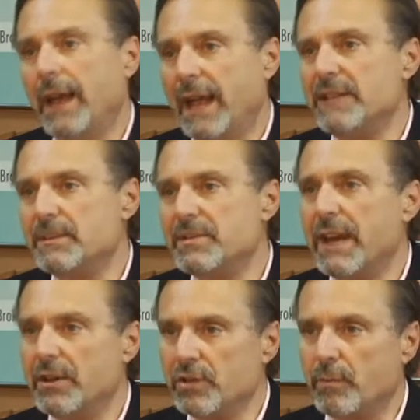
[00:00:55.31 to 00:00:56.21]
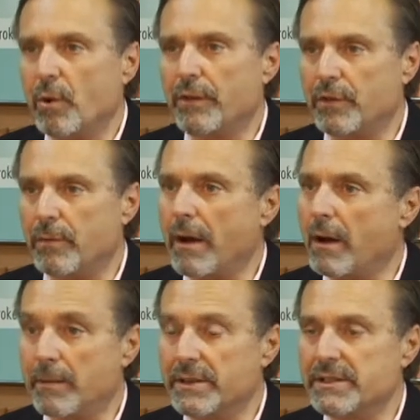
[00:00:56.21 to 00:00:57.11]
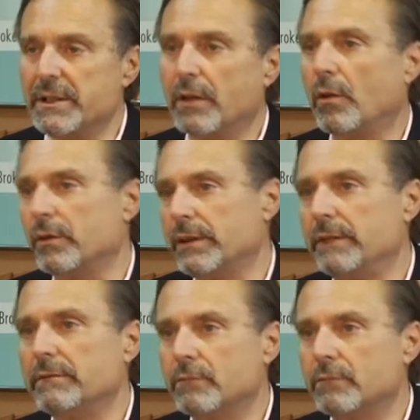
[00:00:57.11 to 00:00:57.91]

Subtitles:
and substantially more if you're married, but still only